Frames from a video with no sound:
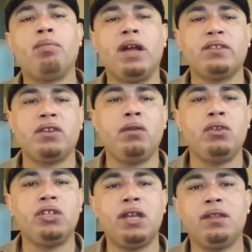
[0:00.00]

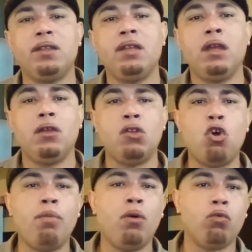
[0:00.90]
Prosecutor Jonathan
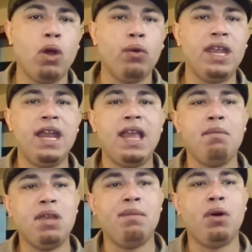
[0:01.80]
Noble wrote in
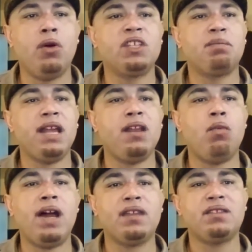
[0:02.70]
a memo
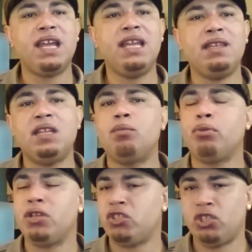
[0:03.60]
explaining why the state didn't
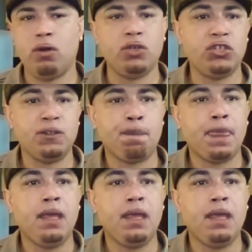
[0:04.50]
press charges.